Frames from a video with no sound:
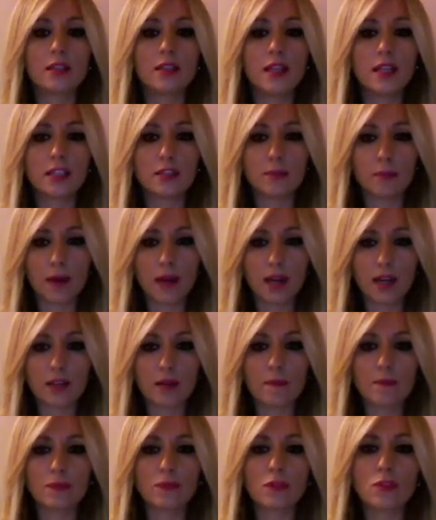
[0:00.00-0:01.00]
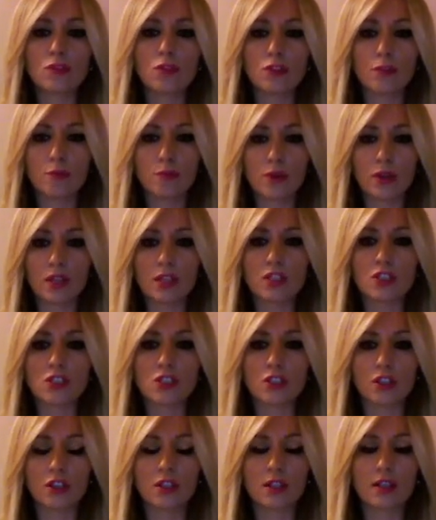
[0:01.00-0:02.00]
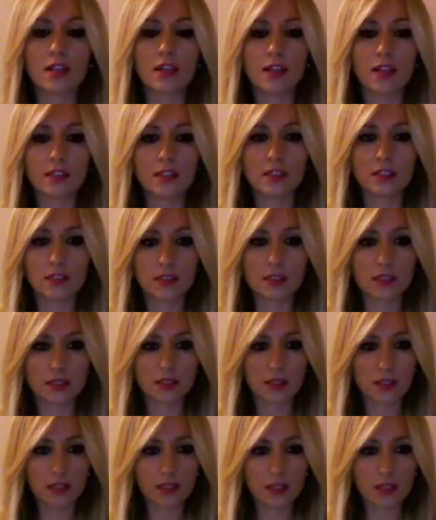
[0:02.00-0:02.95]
date back to the prehistoric ages.